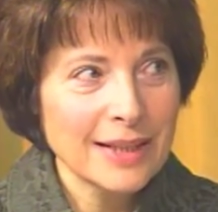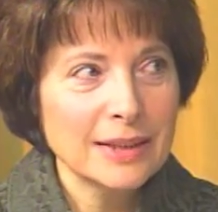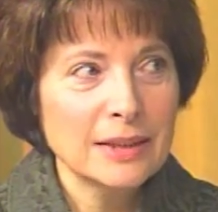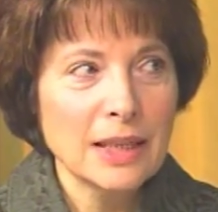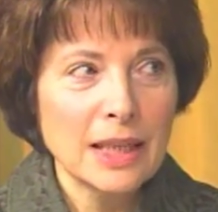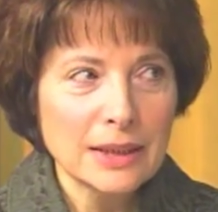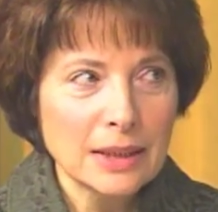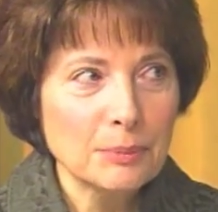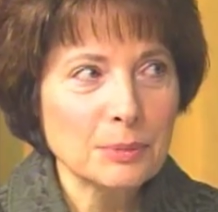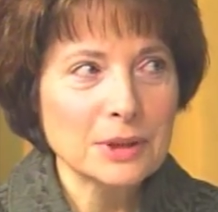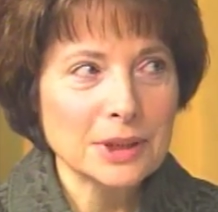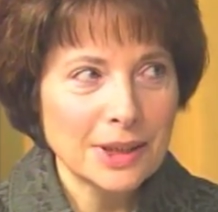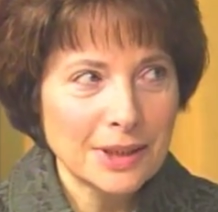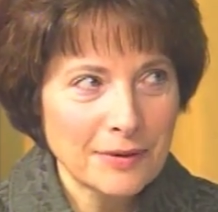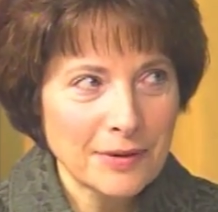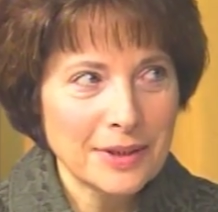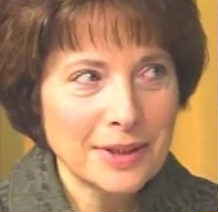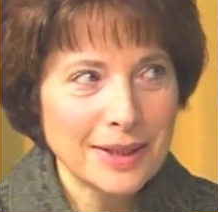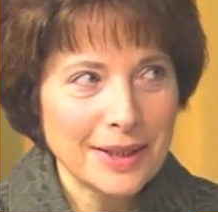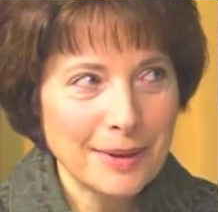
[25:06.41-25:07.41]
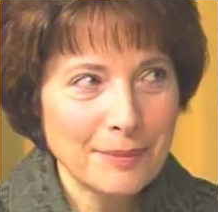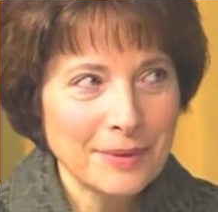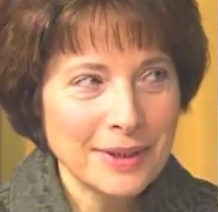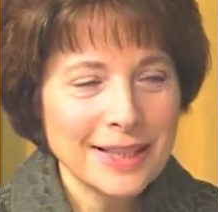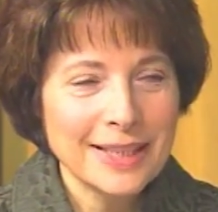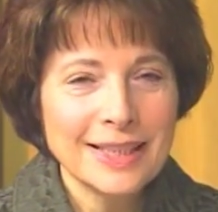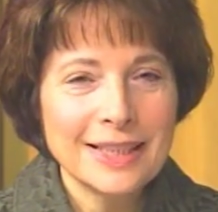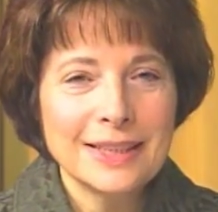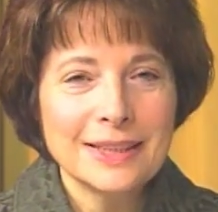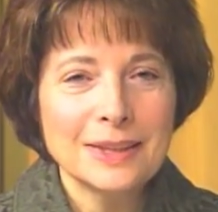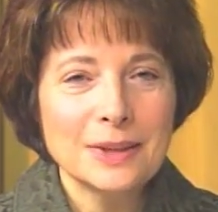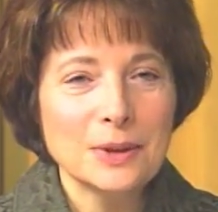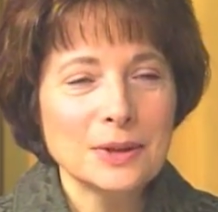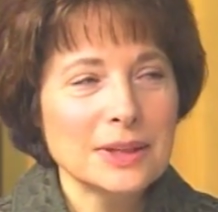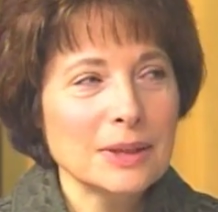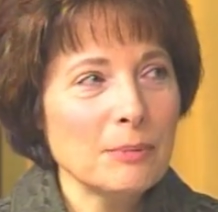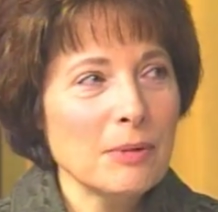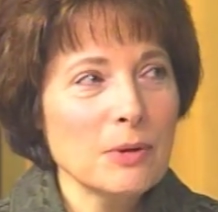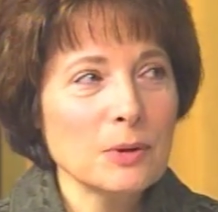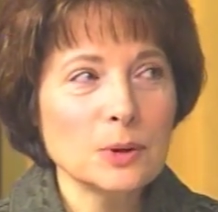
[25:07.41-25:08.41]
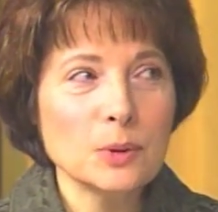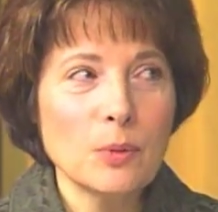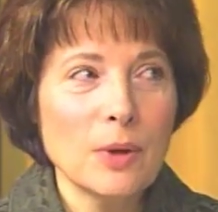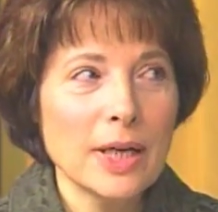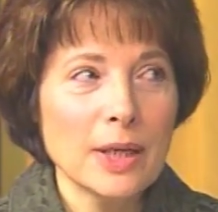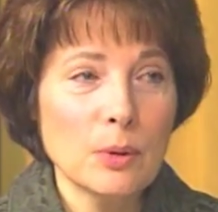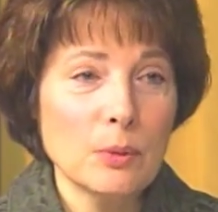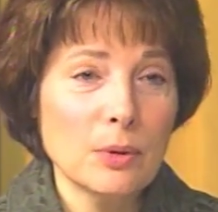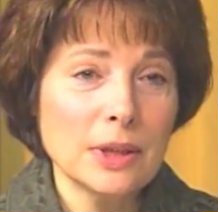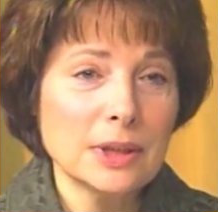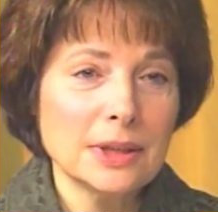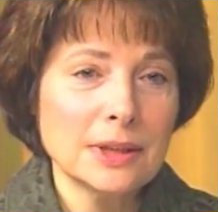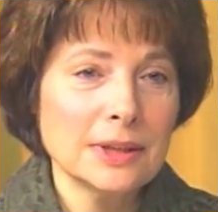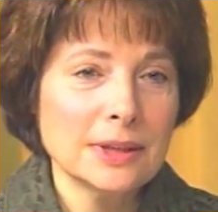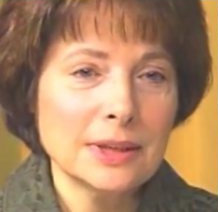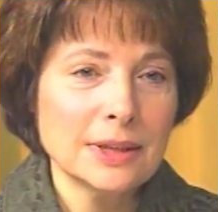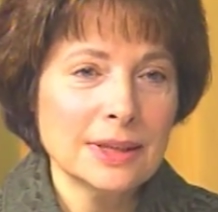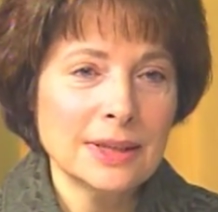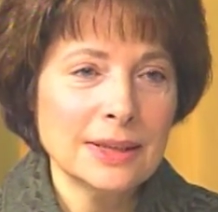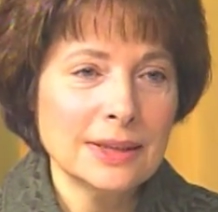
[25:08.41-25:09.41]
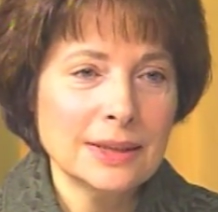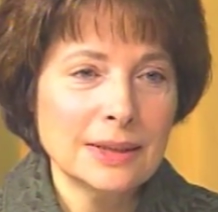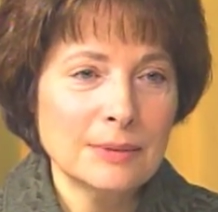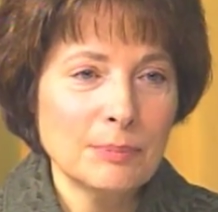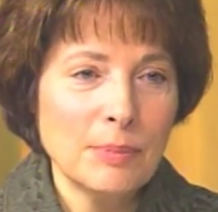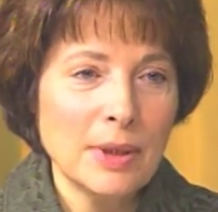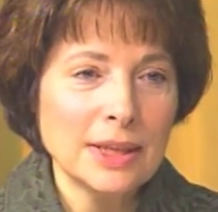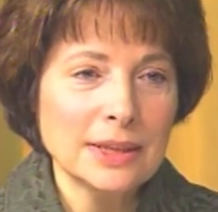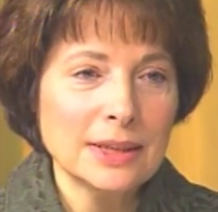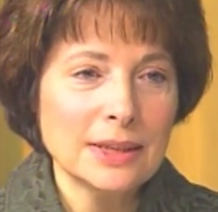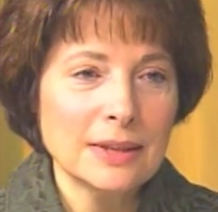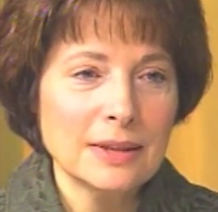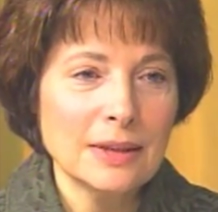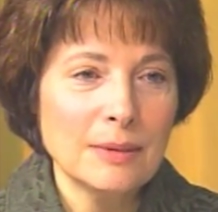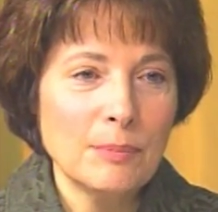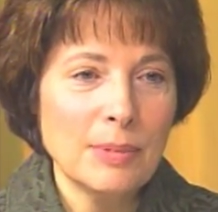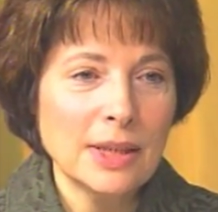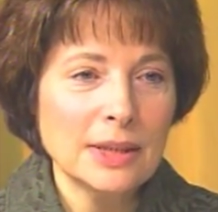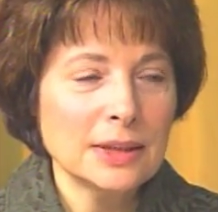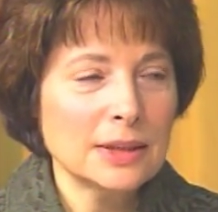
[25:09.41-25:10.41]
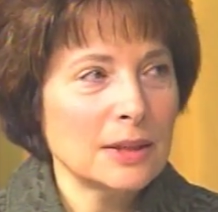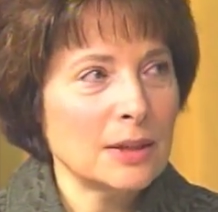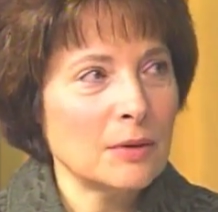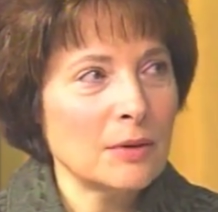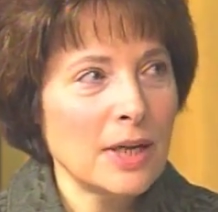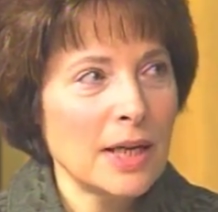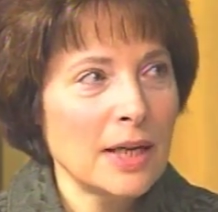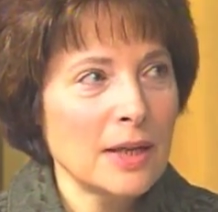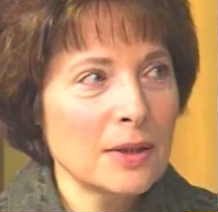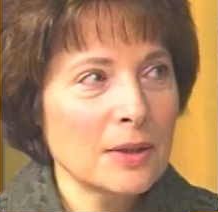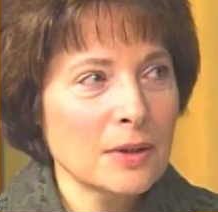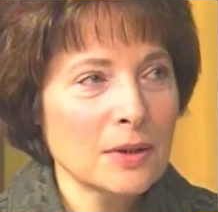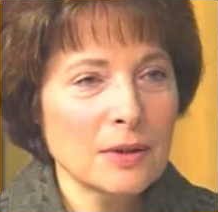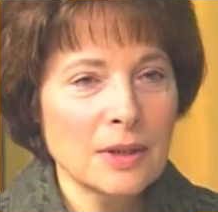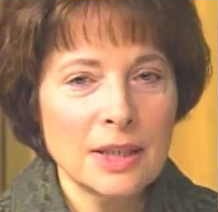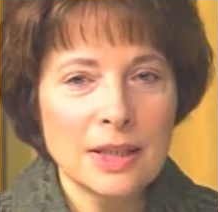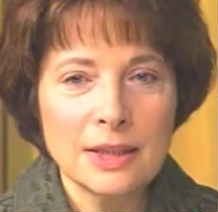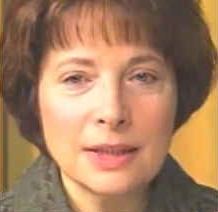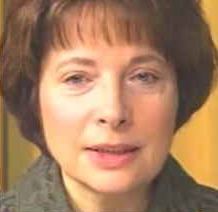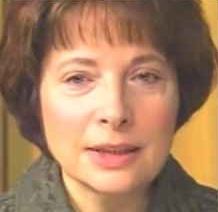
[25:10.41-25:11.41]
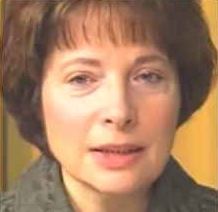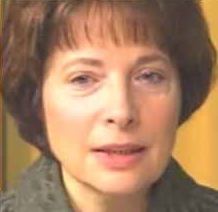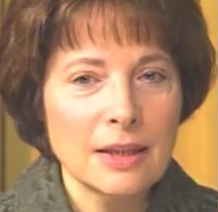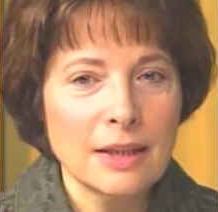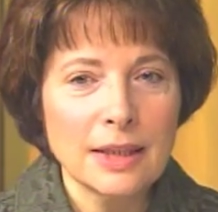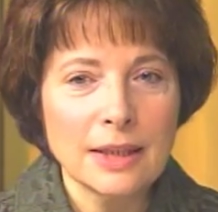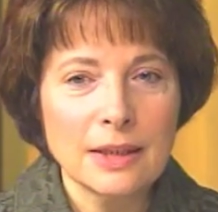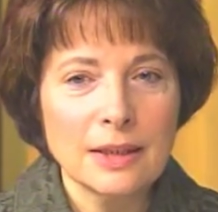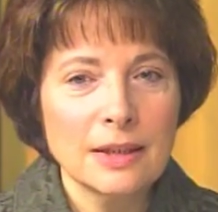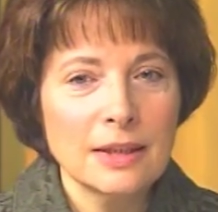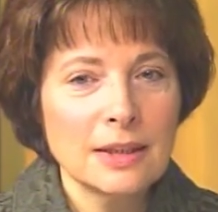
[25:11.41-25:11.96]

90% of the time. So some of those why questions is basically based on our anger, and it's like